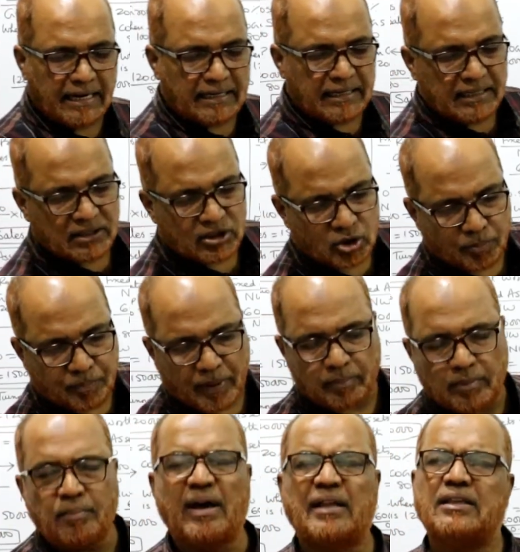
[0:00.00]
18th
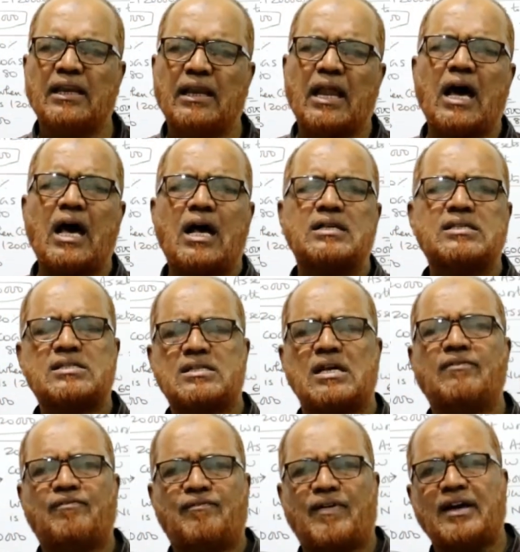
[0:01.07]
problem and the last
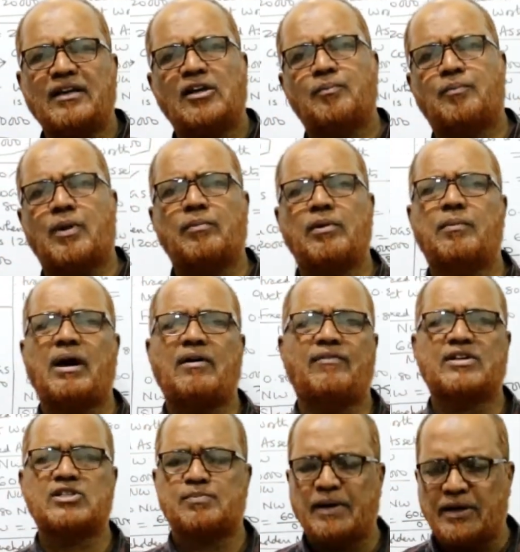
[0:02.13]
and final problem I have
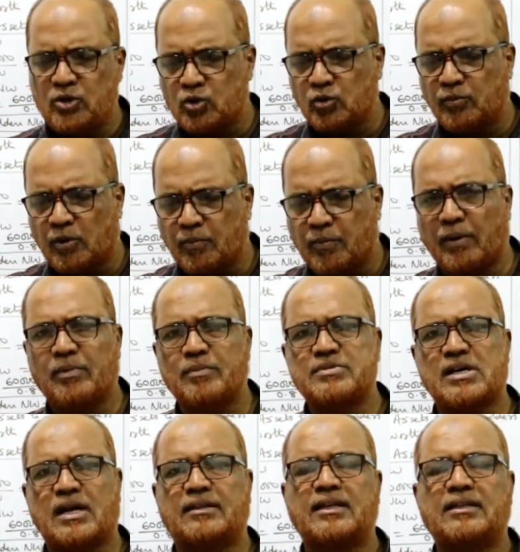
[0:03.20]
explained. Two more problems
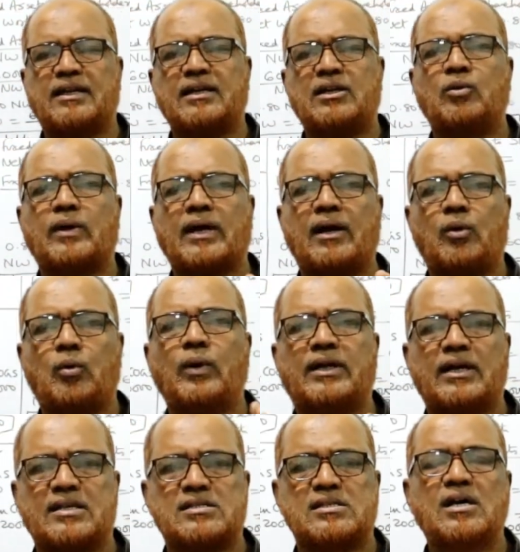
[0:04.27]
are there that you can do it
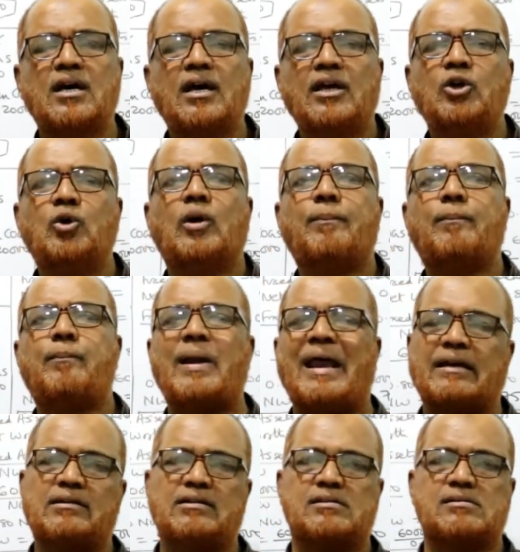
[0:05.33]
as your
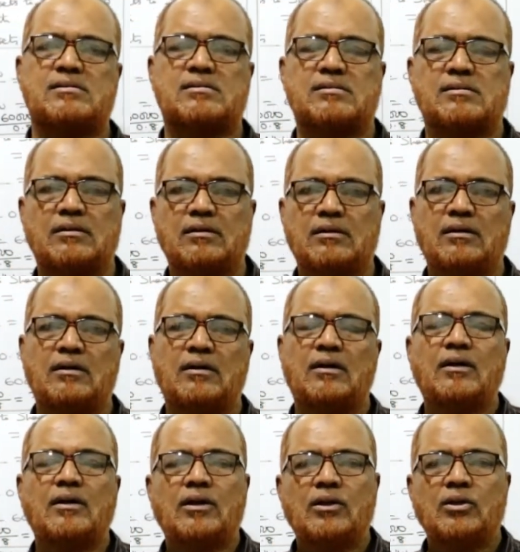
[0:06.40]
practice.
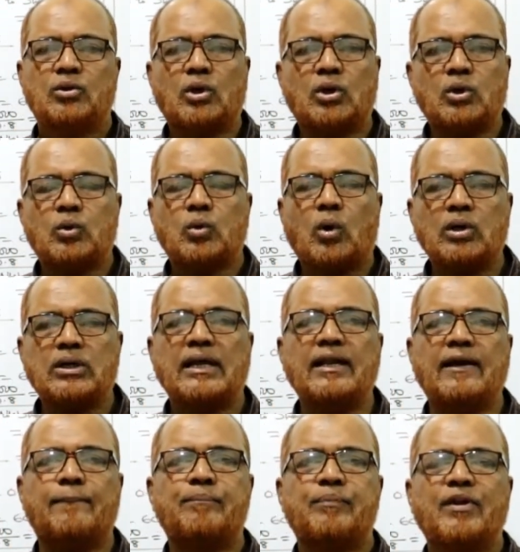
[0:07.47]
So
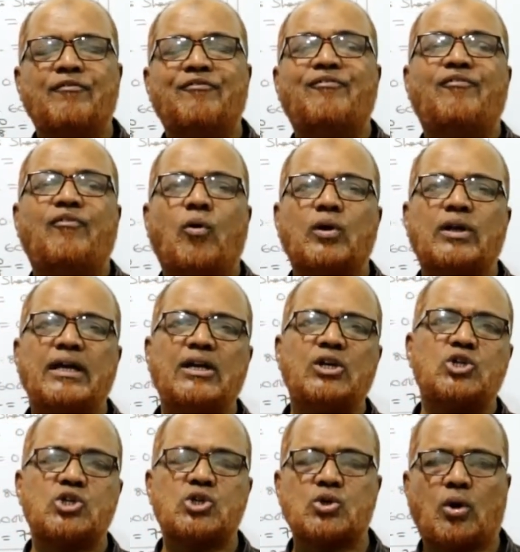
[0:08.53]
totally 14
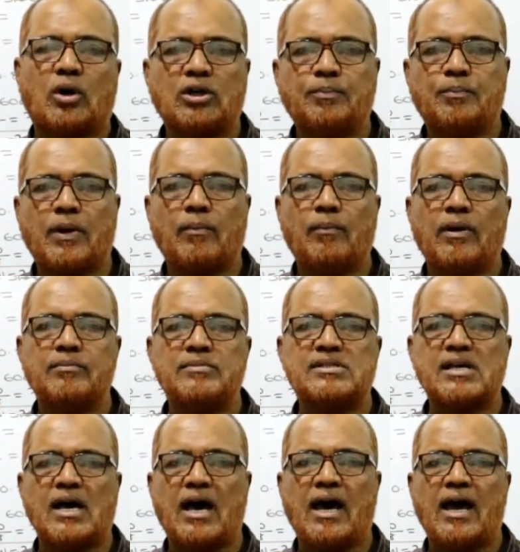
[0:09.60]
short
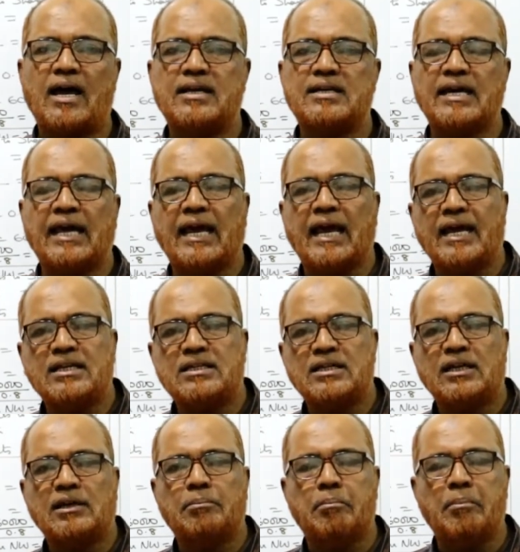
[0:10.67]
problems and
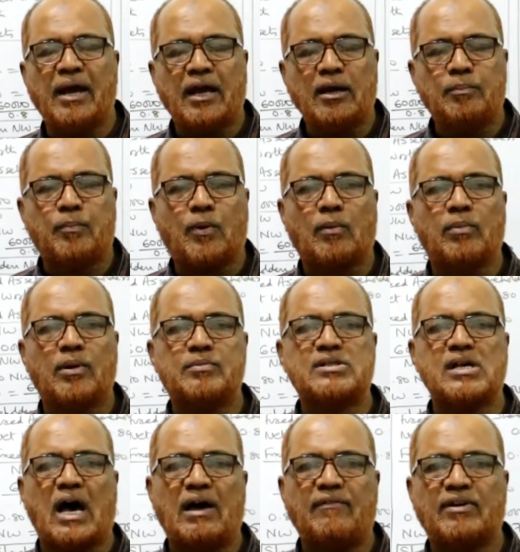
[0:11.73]
18 main problems
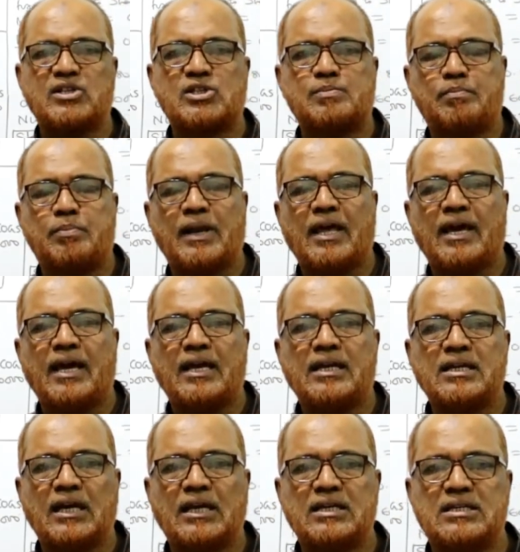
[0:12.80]
I have
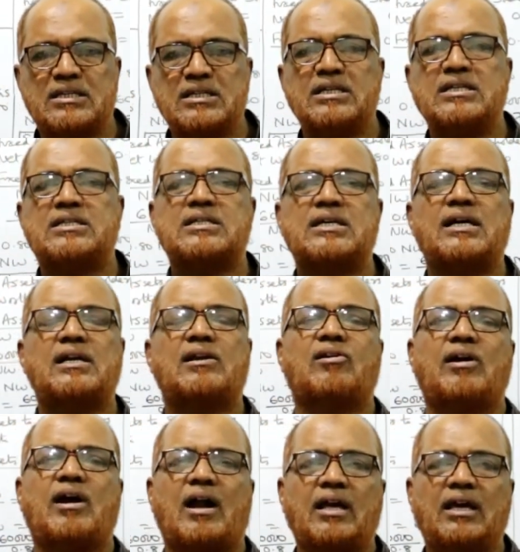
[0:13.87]
explained in detail
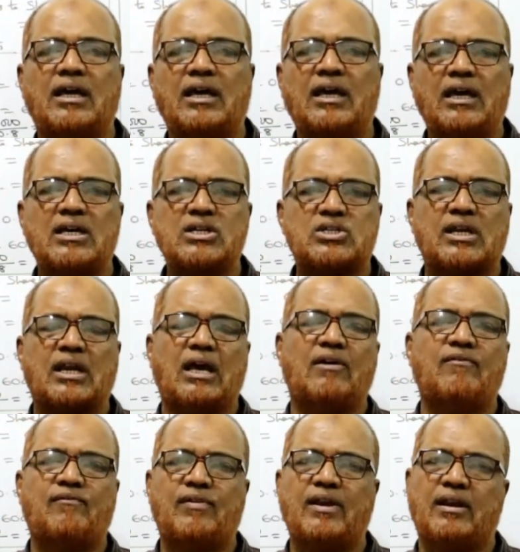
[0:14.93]
regarding each and
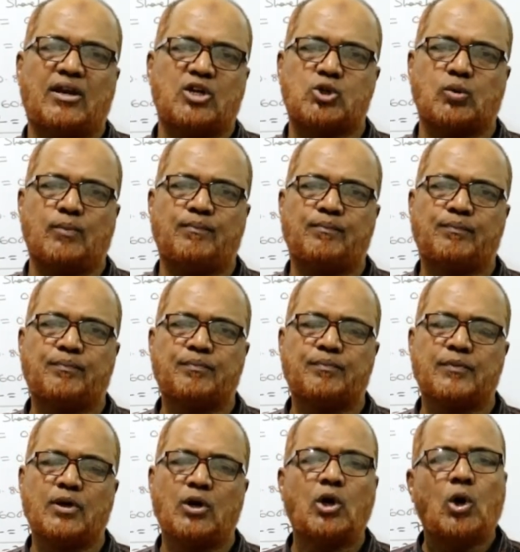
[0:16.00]
every ratio.
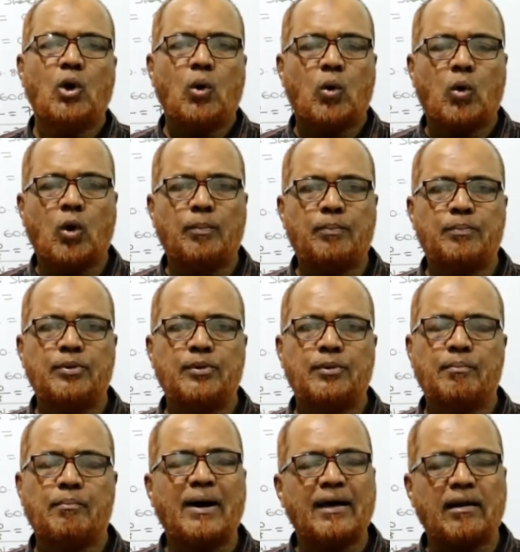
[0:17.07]
Hope
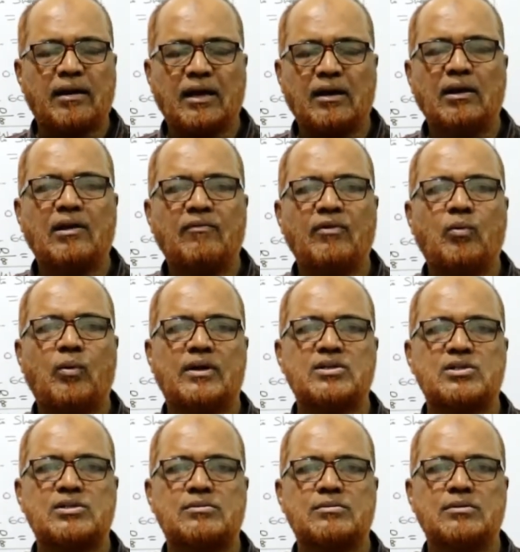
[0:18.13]
my regular
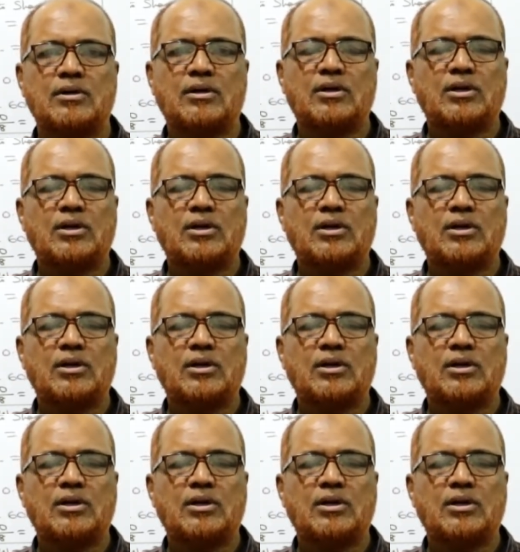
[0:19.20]
viewers